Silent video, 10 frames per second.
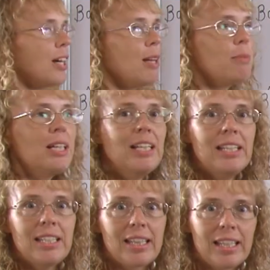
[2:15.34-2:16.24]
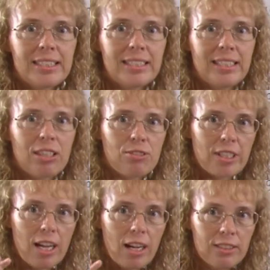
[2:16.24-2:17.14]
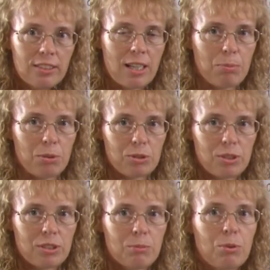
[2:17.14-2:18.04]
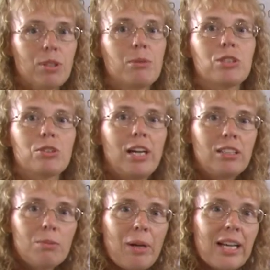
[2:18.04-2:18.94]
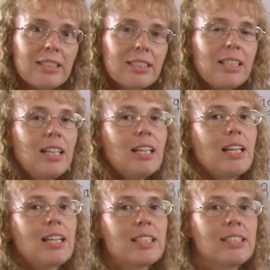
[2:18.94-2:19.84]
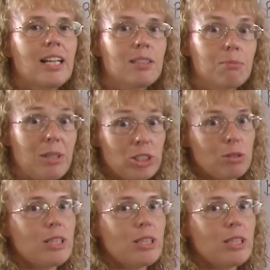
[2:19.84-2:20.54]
time, let's take 300 apples, put them into 100 bags, and get done much